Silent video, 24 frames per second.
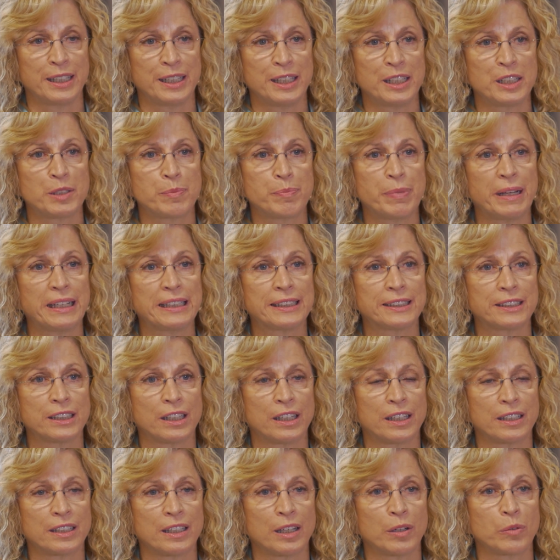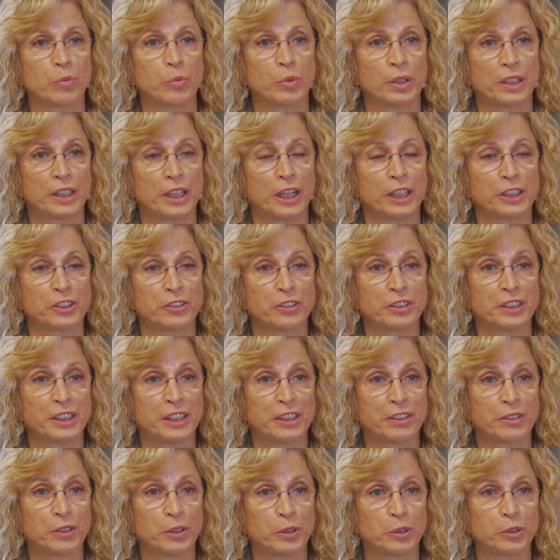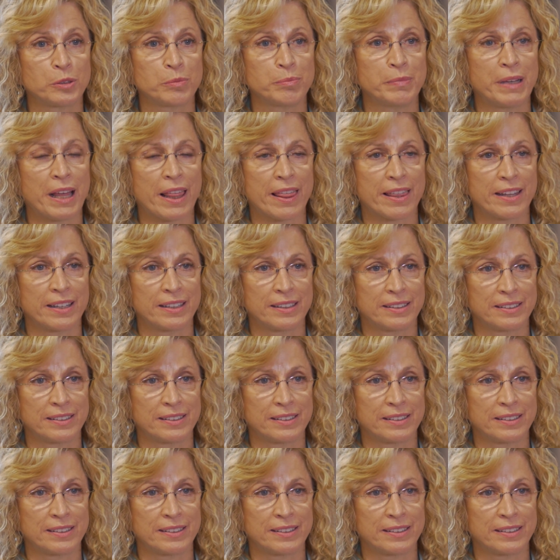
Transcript: is based on a 100-year-old method.